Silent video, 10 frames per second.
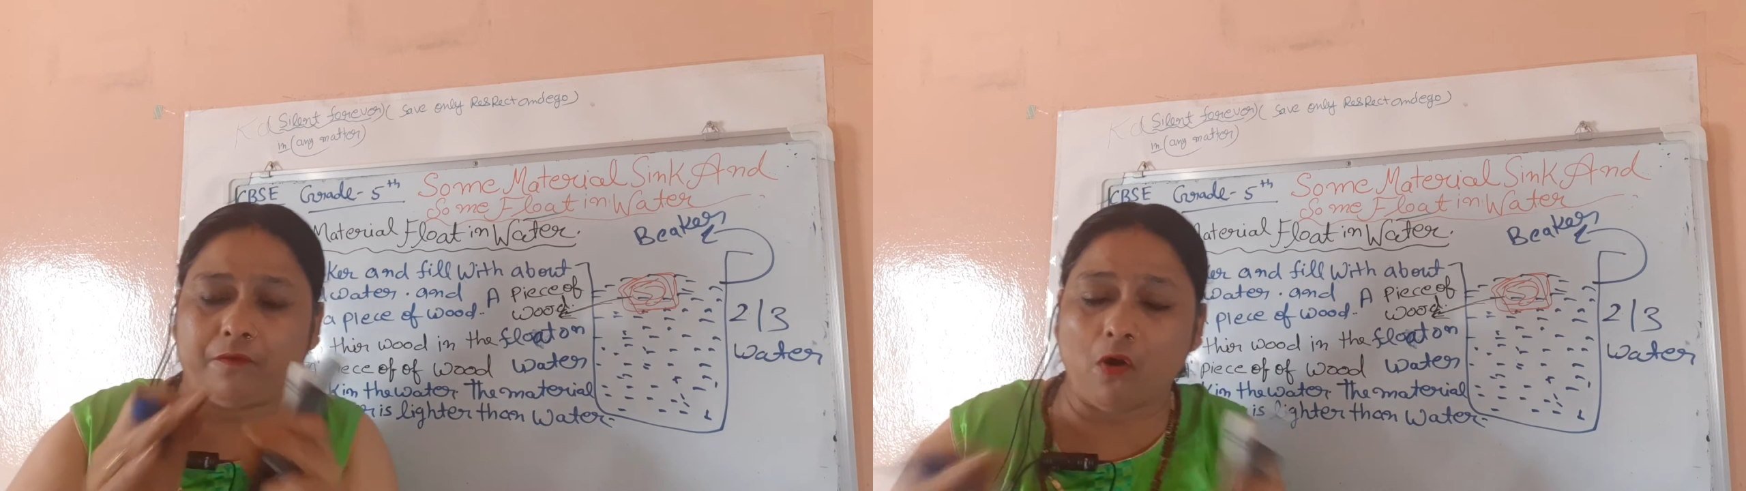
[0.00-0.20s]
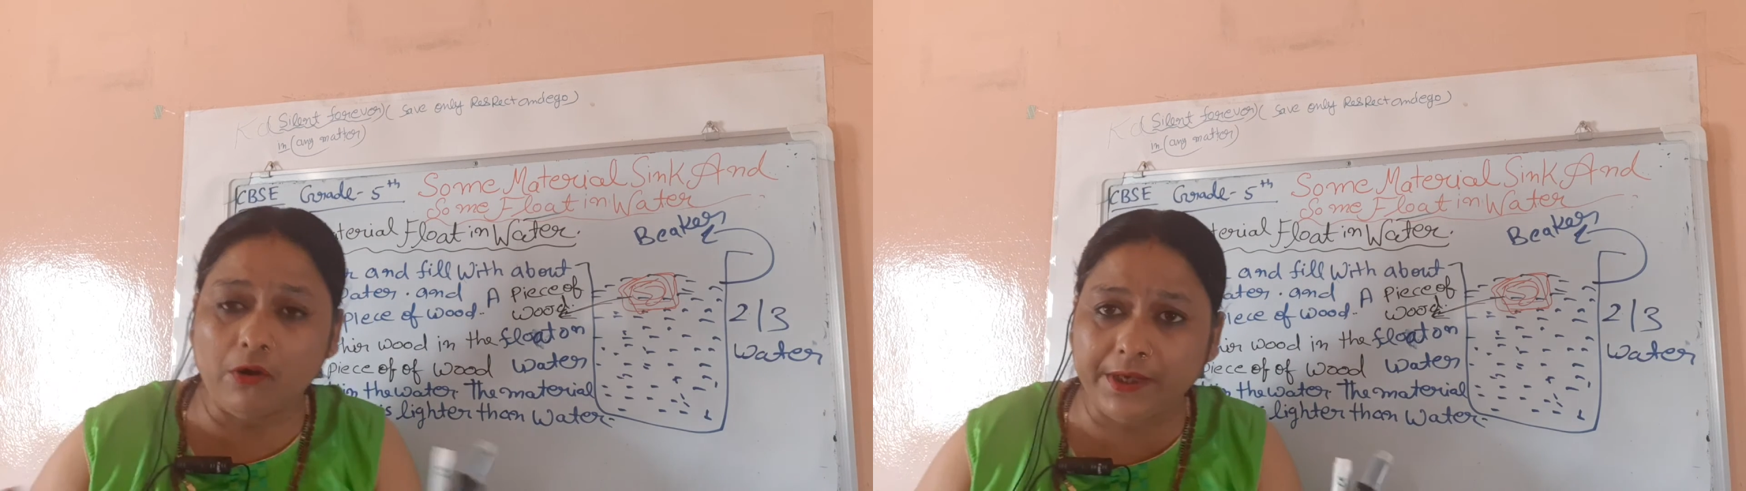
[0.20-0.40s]

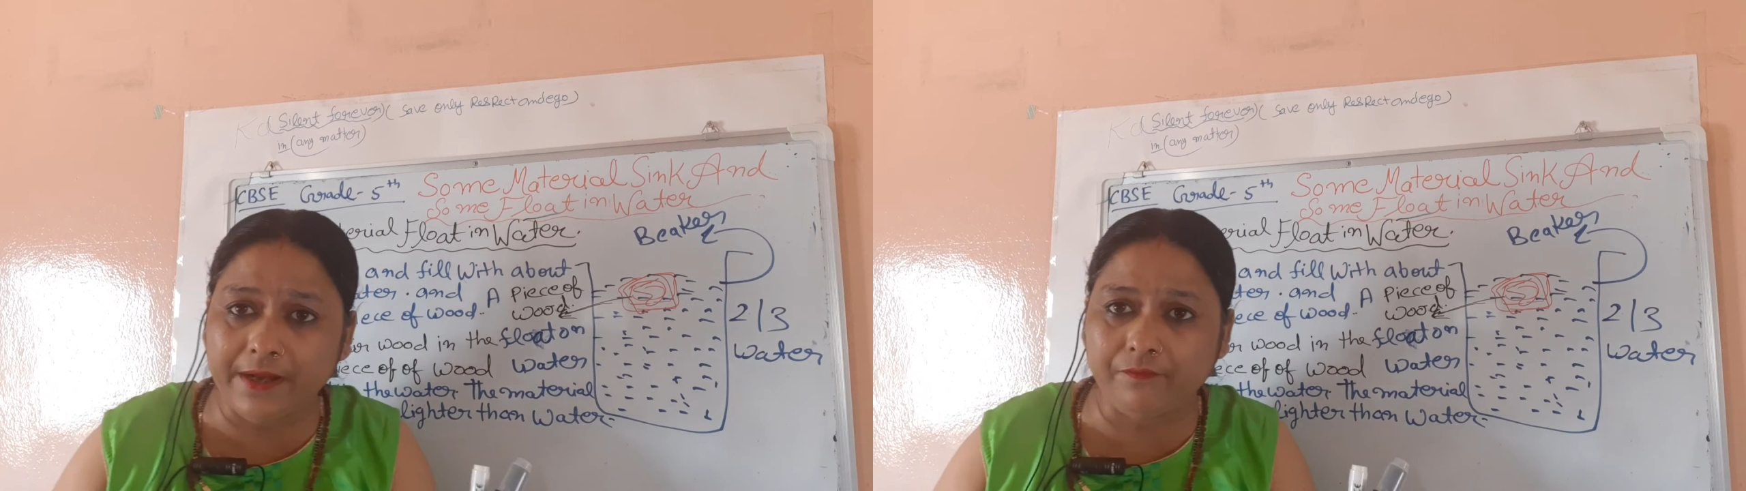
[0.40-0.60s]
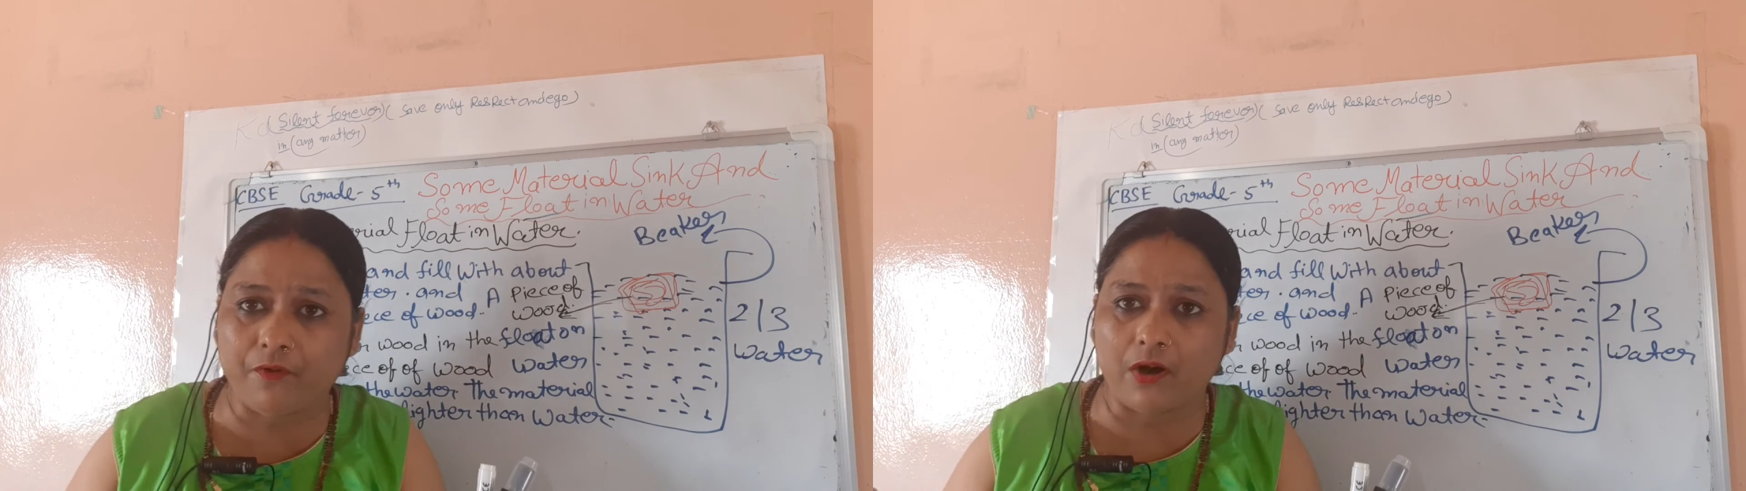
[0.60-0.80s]
float
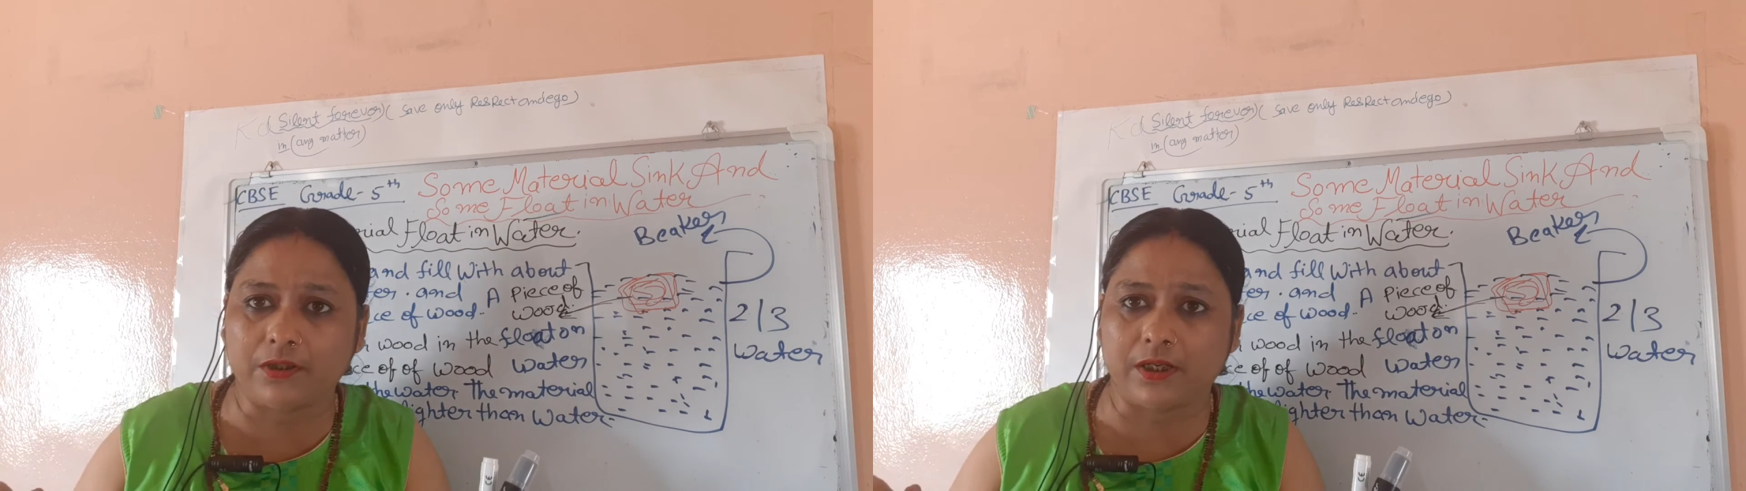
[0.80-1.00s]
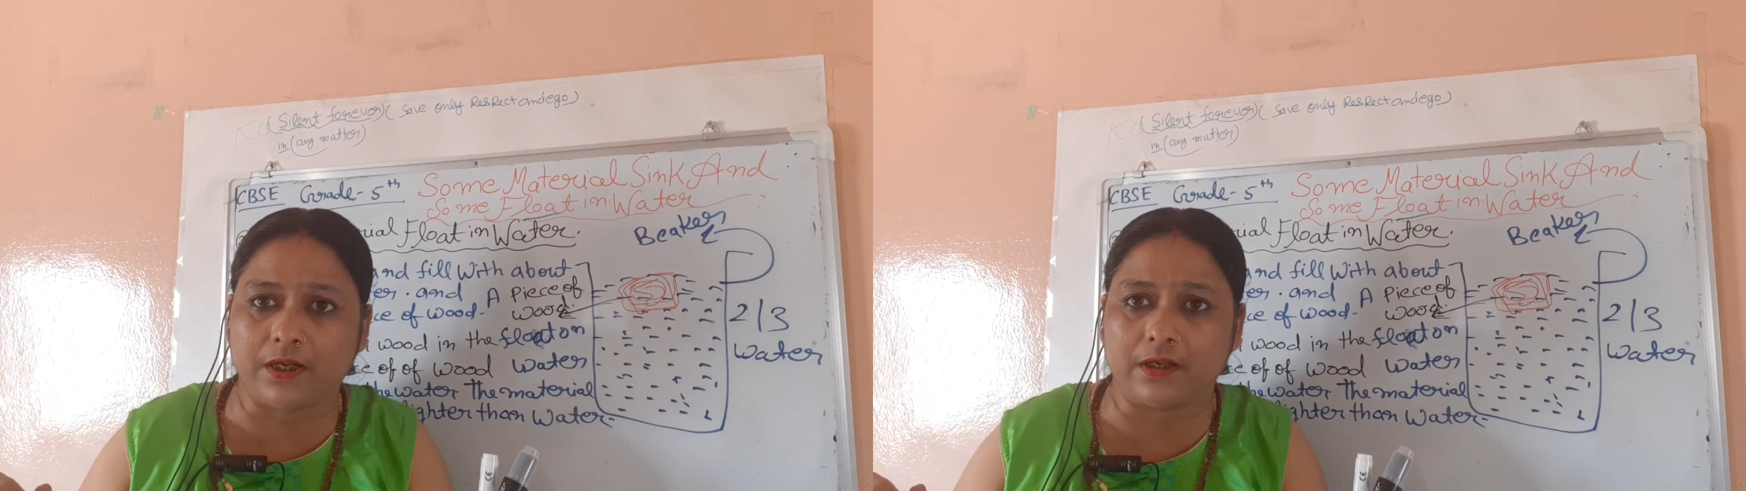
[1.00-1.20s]
in
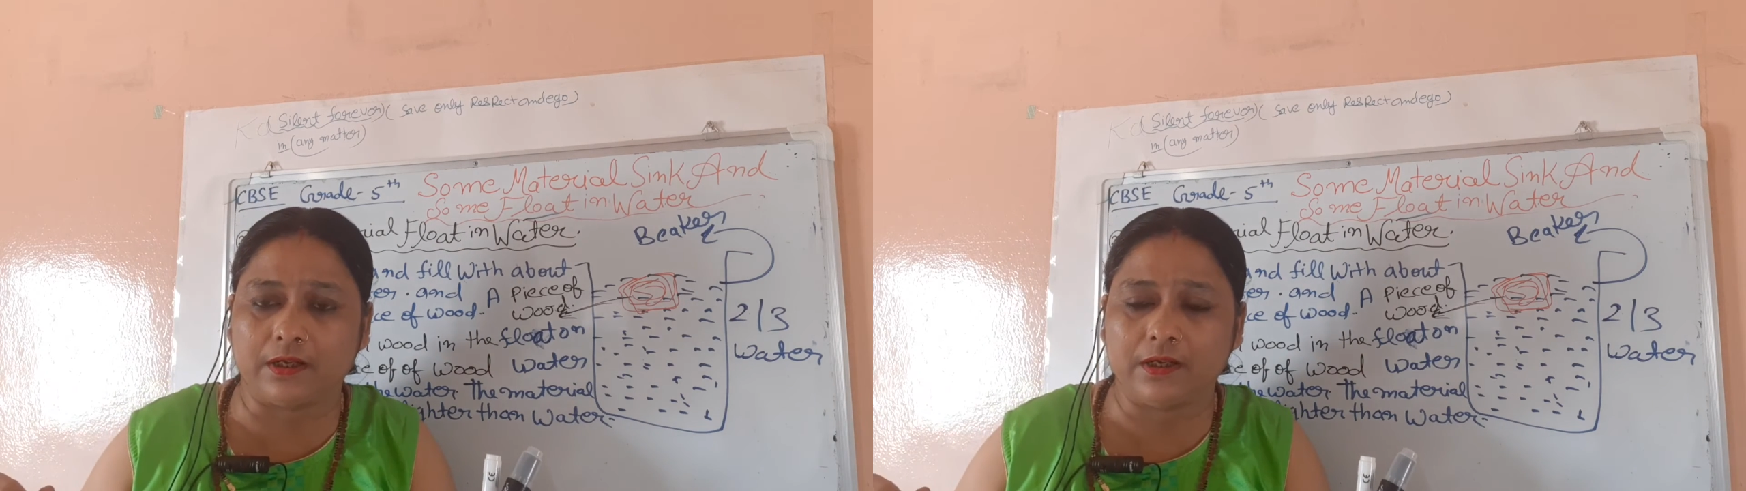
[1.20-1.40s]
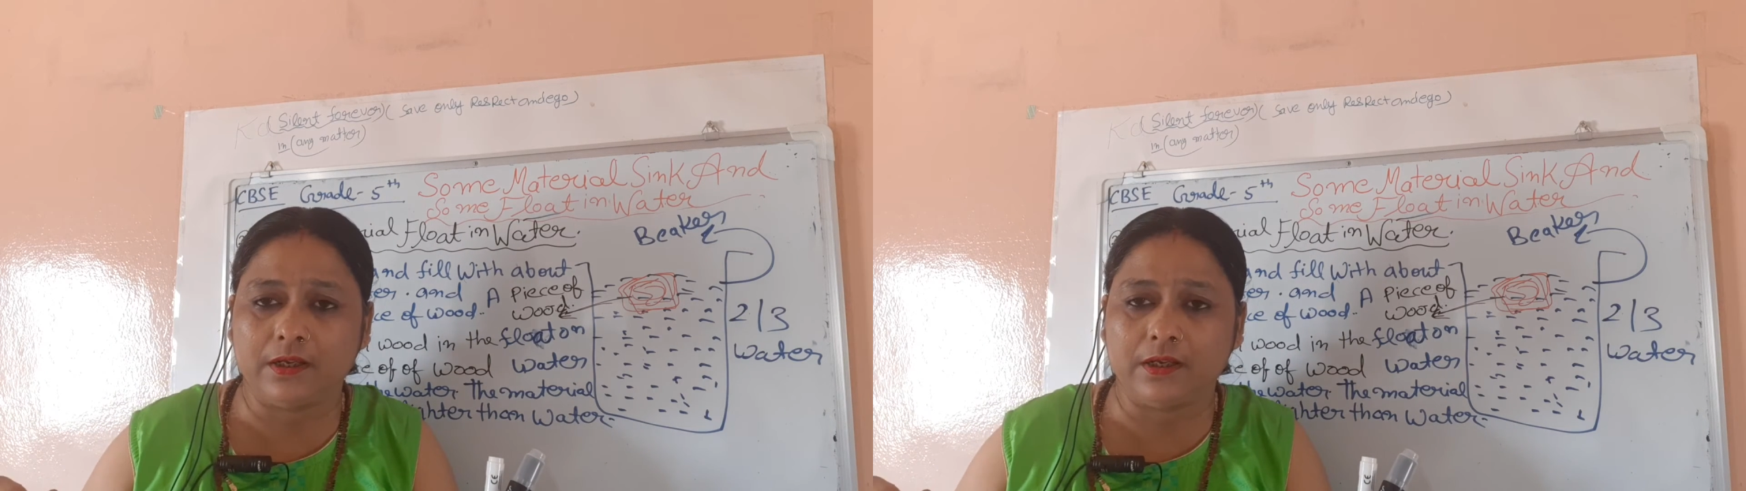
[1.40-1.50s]
water,